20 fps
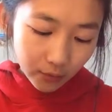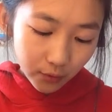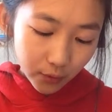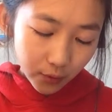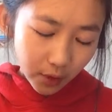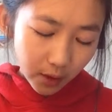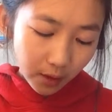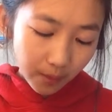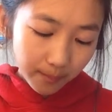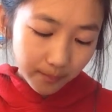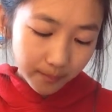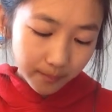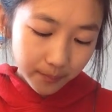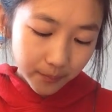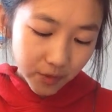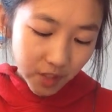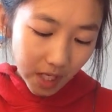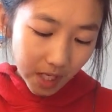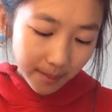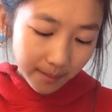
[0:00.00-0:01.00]
the
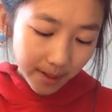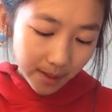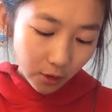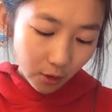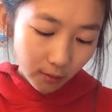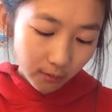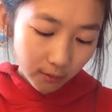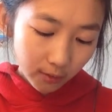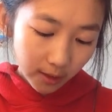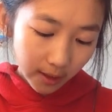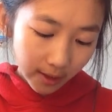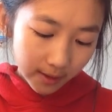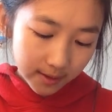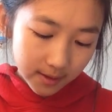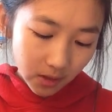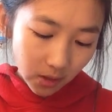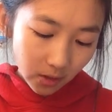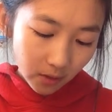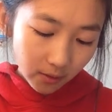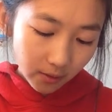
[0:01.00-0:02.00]
tape might overlay
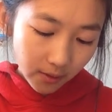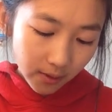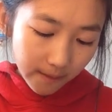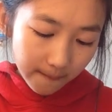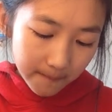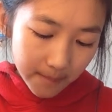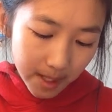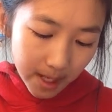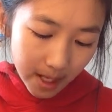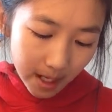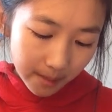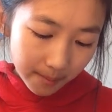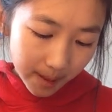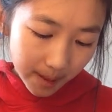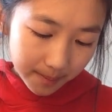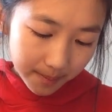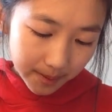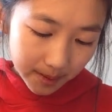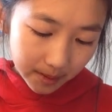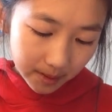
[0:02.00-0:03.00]
itself, and it
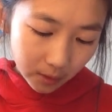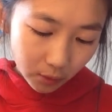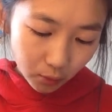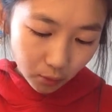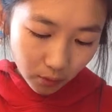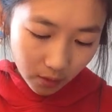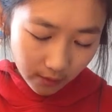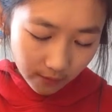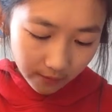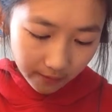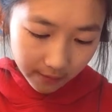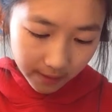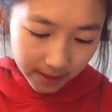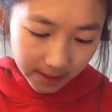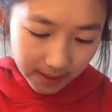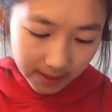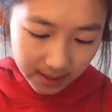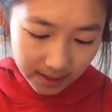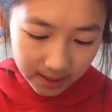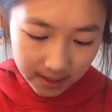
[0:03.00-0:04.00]
might be a little
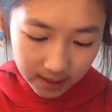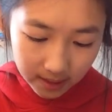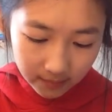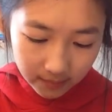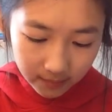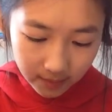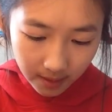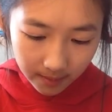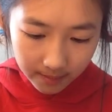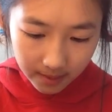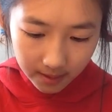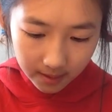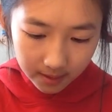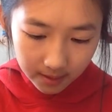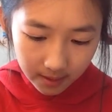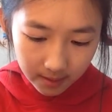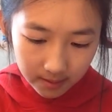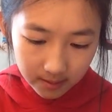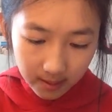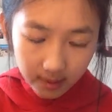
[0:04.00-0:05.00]
ruffly, if that makes
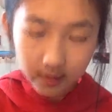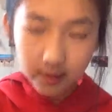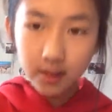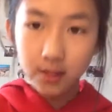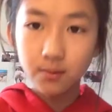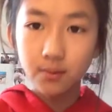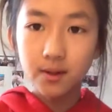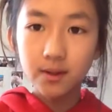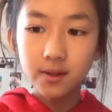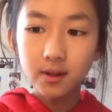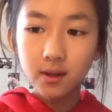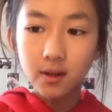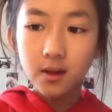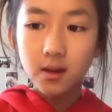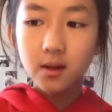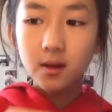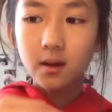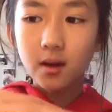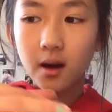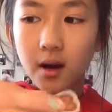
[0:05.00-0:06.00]
sense. Like, this one
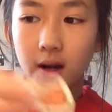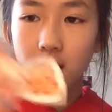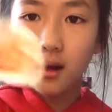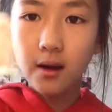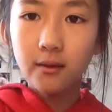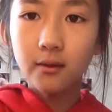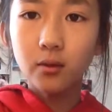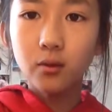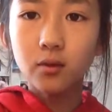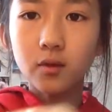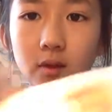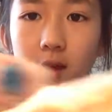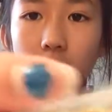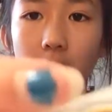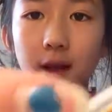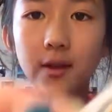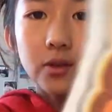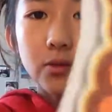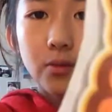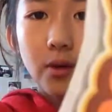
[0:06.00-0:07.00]
kind of
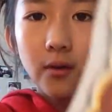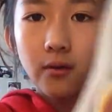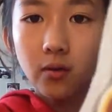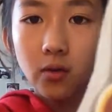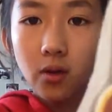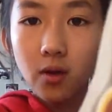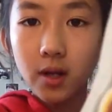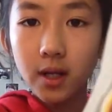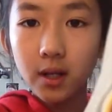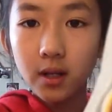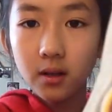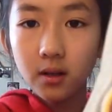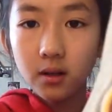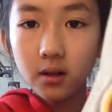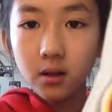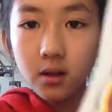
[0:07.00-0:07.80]
has a ruffle on it.